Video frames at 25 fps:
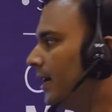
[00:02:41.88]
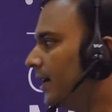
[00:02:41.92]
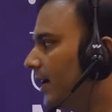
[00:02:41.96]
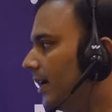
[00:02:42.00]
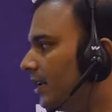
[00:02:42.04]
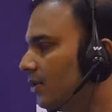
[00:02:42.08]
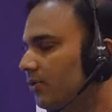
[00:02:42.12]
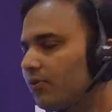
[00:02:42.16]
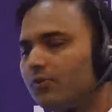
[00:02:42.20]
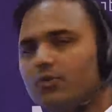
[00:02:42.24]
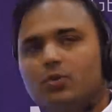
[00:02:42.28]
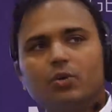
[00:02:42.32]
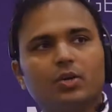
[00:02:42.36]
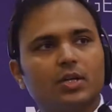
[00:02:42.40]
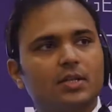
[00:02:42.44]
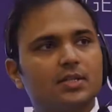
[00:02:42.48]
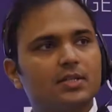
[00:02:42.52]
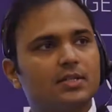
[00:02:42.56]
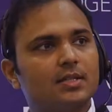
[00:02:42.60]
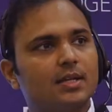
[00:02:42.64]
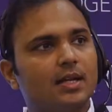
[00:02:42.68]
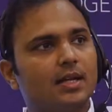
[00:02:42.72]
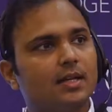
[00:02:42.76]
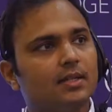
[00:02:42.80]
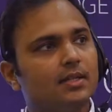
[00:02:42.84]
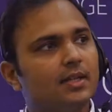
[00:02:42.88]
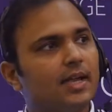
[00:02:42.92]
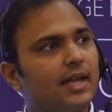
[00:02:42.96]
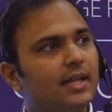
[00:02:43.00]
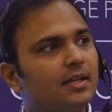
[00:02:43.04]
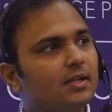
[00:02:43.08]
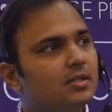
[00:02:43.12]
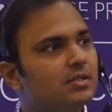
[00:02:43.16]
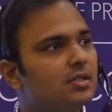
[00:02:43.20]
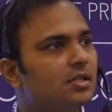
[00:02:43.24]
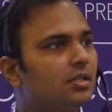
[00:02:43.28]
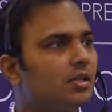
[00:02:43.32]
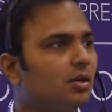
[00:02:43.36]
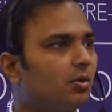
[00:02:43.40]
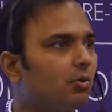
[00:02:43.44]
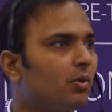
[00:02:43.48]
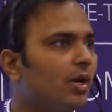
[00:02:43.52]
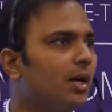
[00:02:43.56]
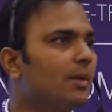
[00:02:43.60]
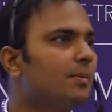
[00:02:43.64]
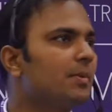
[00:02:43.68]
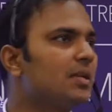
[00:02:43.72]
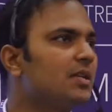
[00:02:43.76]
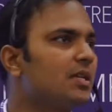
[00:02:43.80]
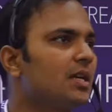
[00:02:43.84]
And of course, the energy
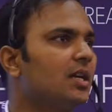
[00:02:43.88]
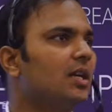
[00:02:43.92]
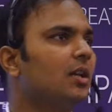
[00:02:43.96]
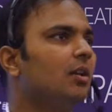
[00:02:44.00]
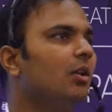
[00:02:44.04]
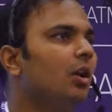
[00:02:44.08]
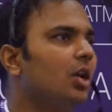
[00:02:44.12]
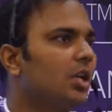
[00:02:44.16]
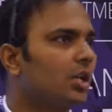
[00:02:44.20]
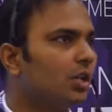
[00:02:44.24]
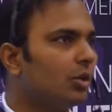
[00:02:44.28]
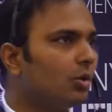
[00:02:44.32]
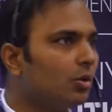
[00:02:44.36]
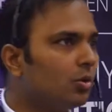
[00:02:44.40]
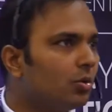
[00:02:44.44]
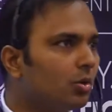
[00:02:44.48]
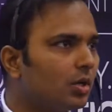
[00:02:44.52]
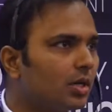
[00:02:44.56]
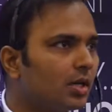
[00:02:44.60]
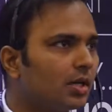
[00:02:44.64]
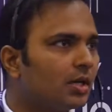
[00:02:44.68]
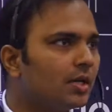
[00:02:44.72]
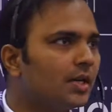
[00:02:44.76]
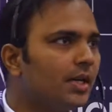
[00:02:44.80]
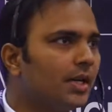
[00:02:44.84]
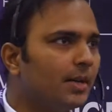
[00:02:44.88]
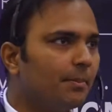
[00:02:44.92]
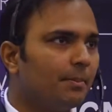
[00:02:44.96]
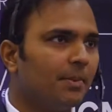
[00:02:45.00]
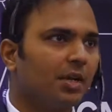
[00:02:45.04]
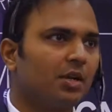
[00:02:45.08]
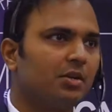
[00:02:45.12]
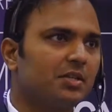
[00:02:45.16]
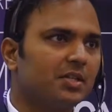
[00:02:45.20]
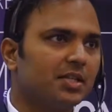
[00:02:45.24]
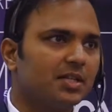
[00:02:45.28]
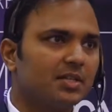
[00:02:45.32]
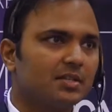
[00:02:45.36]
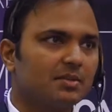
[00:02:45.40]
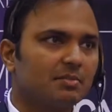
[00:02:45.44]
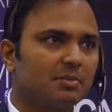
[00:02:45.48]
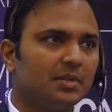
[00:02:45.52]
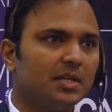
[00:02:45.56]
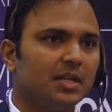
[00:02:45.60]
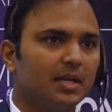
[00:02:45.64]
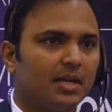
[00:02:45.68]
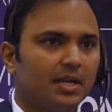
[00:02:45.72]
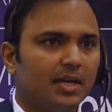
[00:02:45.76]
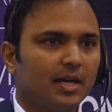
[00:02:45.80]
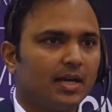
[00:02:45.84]
requirements are a lot lower because it's
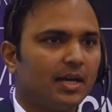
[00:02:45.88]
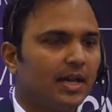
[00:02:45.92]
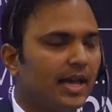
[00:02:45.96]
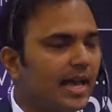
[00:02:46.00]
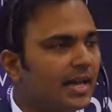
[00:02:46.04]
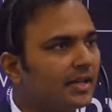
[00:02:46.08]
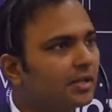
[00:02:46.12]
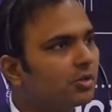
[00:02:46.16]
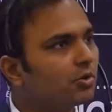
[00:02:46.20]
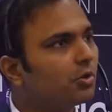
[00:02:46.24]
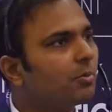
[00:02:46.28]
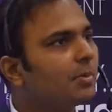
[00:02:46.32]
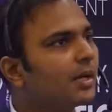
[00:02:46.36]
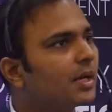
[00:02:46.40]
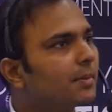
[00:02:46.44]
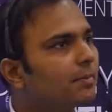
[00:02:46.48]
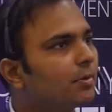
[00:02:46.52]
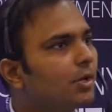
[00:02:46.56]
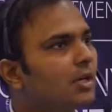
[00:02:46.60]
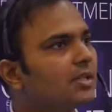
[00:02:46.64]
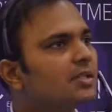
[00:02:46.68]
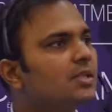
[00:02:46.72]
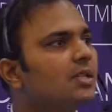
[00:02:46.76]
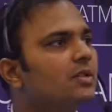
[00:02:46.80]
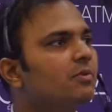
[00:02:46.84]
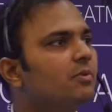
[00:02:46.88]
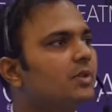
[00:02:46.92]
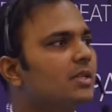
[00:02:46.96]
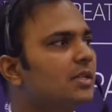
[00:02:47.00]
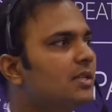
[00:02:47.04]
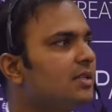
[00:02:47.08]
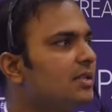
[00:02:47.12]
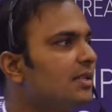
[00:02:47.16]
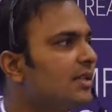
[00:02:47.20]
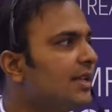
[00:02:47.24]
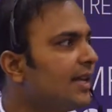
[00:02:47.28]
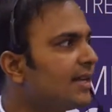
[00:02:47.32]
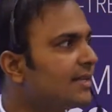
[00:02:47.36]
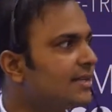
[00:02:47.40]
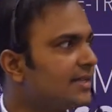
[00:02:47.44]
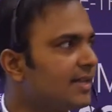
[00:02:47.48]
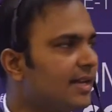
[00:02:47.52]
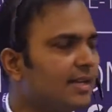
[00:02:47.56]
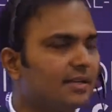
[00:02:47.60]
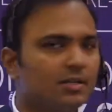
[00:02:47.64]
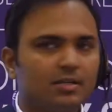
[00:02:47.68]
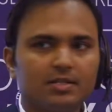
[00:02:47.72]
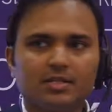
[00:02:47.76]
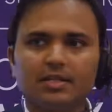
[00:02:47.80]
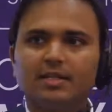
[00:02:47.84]
anaerobic process, which is less
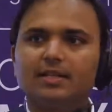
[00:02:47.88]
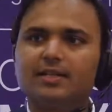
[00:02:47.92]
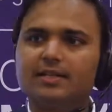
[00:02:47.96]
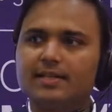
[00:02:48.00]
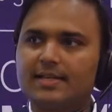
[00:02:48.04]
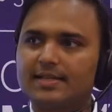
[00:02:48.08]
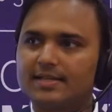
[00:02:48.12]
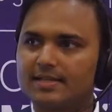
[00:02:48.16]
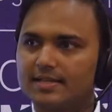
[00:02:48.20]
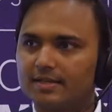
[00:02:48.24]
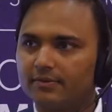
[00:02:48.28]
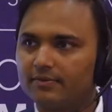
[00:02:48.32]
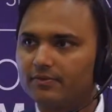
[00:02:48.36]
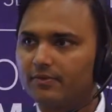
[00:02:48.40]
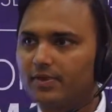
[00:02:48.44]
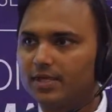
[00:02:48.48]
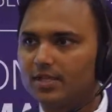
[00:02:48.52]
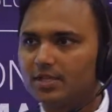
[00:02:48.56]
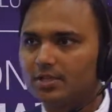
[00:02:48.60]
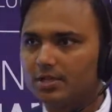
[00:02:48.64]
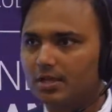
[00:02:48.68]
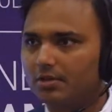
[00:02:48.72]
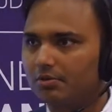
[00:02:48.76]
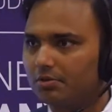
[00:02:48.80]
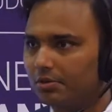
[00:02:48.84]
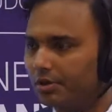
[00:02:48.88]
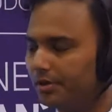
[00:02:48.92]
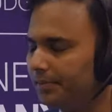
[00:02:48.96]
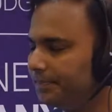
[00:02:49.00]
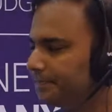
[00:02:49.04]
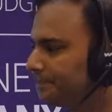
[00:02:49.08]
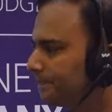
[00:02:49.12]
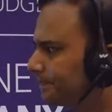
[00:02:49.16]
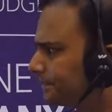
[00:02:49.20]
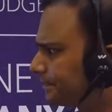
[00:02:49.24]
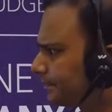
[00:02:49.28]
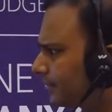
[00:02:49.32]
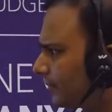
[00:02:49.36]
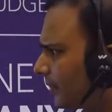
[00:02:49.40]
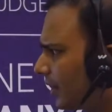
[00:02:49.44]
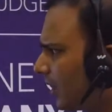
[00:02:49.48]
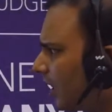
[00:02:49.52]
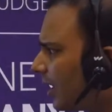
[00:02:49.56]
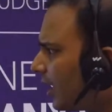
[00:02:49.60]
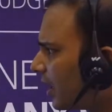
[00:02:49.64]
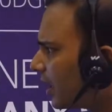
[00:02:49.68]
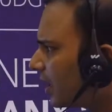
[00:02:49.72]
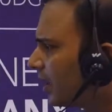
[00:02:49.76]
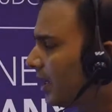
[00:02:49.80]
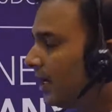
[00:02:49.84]
energy intensive in general.
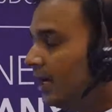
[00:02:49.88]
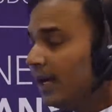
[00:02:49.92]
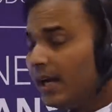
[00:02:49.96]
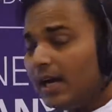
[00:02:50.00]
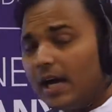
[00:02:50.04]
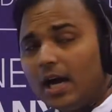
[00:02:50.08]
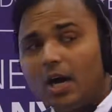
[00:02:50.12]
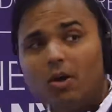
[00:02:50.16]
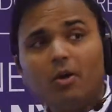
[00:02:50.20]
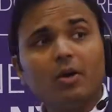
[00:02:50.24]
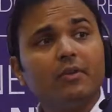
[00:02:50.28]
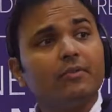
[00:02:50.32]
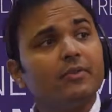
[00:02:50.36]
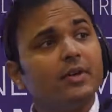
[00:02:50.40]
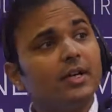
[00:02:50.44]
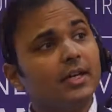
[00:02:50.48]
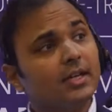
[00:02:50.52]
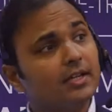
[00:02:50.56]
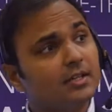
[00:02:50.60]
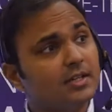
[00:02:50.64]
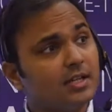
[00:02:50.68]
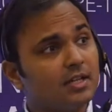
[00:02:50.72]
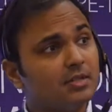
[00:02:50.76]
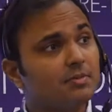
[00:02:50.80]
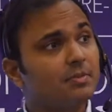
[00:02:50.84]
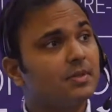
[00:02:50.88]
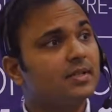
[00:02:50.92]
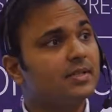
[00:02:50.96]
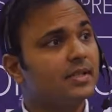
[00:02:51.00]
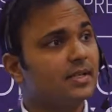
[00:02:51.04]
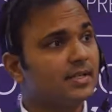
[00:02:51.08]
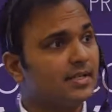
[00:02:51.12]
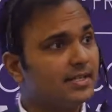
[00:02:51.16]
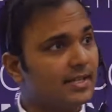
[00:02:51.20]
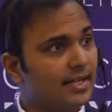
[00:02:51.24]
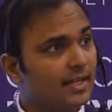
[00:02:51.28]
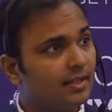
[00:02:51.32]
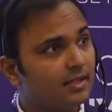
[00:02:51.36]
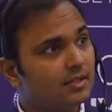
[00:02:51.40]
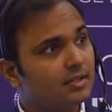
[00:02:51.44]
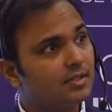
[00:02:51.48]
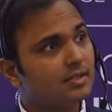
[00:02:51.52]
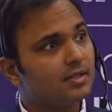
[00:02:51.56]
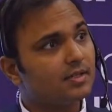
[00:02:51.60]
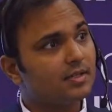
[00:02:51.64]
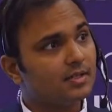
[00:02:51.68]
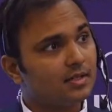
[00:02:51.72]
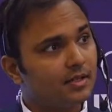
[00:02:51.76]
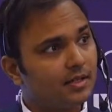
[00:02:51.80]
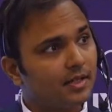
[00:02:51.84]
However, it does present
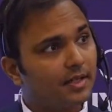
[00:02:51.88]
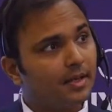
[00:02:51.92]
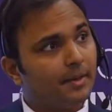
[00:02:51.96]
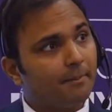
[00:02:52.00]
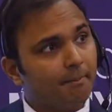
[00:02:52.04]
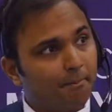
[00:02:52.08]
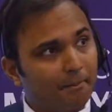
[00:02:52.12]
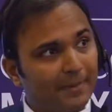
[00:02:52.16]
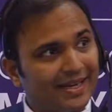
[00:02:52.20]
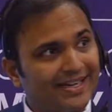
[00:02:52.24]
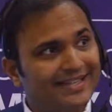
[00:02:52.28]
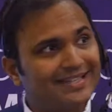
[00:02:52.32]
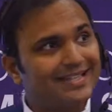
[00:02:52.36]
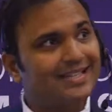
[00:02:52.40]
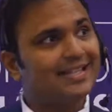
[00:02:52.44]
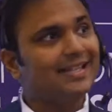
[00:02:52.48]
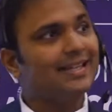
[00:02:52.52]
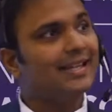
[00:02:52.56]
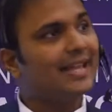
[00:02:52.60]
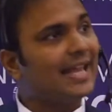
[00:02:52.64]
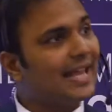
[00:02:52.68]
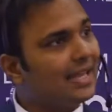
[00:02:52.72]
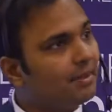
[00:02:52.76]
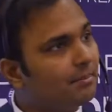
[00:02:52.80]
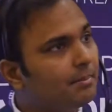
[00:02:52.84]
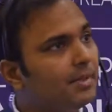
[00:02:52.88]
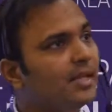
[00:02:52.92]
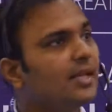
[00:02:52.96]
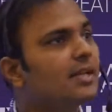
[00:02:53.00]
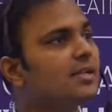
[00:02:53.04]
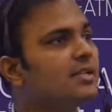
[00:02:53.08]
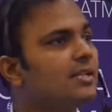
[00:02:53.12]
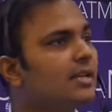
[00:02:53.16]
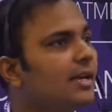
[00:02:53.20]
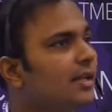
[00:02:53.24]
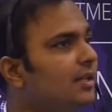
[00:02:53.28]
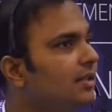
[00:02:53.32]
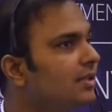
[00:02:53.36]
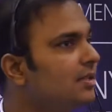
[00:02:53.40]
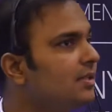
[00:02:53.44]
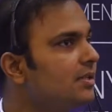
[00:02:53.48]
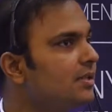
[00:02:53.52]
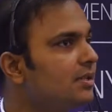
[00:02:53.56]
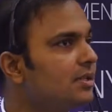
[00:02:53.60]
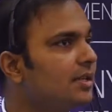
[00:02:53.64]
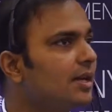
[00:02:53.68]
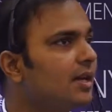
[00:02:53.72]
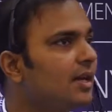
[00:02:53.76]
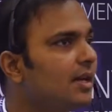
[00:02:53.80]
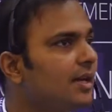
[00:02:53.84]
challenges. Mixing can be a challenge
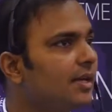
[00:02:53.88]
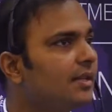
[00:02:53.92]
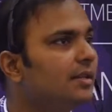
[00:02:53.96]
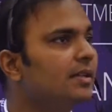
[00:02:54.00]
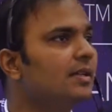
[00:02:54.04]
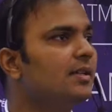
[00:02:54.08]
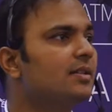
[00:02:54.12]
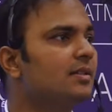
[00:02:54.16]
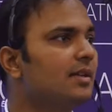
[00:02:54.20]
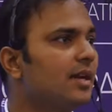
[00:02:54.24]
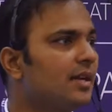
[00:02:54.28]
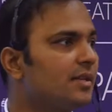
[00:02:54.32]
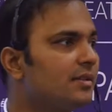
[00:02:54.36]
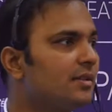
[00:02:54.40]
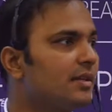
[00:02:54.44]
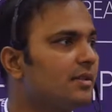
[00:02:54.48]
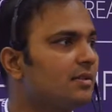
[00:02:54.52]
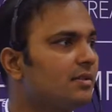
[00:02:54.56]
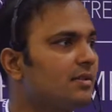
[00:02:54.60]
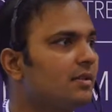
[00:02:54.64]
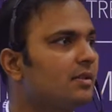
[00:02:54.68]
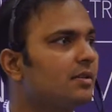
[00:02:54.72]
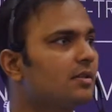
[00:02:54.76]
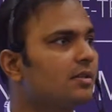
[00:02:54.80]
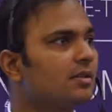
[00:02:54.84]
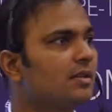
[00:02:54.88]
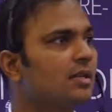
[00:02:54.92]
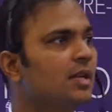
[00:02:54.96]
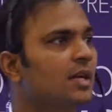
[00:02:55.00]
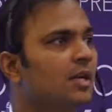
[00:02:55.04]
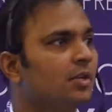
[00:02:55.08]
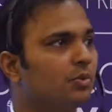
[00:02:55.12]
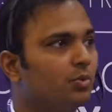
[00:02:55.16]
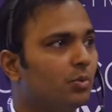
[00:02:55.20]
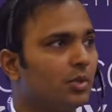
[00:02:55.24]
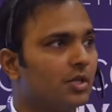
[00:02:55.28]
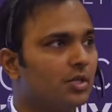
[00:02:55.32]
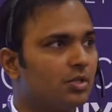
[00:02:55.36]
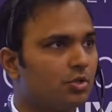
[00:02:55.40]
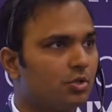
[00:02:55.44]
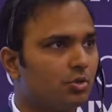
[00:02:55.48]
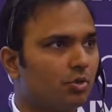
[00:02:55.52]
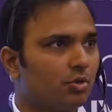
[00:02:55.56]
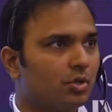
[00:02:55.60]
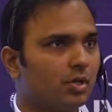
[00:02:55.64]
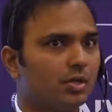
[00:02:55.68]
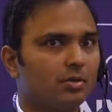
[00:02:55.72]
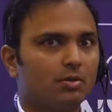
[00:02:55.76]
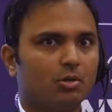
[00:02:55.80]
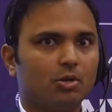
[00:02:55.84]
in these digesters to
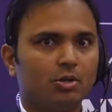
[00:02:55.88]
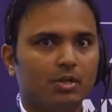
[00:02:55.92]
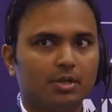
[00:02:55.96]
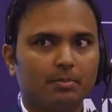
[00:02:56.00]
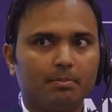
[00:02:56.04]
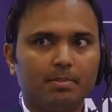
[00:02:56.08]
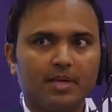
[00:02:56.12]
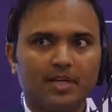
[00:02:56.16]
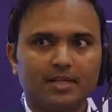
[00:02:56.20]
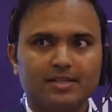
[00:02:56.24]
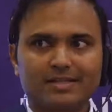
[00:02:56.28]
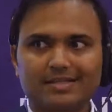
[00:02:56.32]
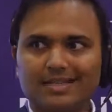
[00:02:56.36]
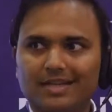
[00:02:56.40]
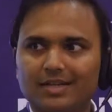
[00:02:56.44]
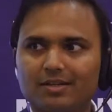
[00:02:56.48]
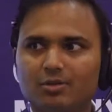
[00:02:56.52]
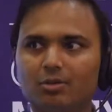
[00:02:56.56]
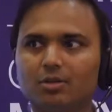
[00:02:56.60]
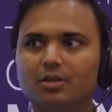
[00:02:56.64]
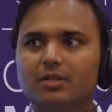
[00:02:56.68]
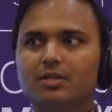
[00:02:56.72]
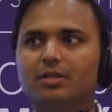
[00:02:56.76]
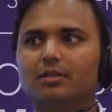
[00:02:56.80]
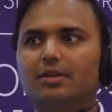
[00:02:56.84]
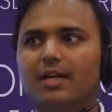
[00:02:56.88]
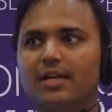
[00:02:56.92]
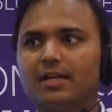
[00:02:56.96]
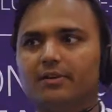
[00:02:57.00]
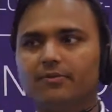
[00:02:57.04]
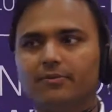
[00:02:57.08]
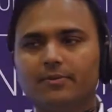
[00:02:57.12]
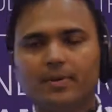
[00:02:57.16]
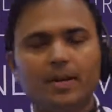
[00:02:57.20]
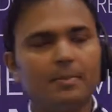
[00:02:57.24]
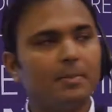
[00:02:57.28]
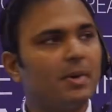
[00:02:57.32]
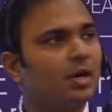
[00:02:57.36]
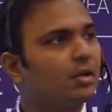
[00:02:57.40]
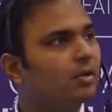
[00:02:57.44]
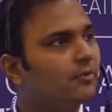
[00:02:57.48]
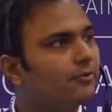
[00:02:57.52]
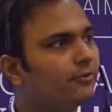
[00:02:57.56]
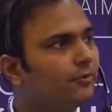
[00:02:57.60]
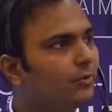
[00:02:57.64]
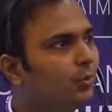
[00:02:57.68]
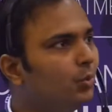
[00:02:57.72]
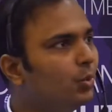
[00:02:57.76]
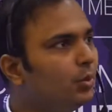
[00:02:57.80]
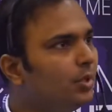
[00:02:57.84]
ensure all the bugs get all the right amount of
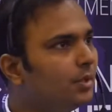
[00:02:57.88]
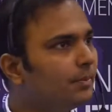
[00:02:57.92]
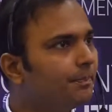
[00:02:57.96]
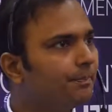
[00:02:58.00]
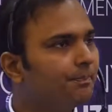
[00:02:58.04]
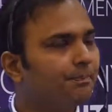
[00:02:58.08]
food.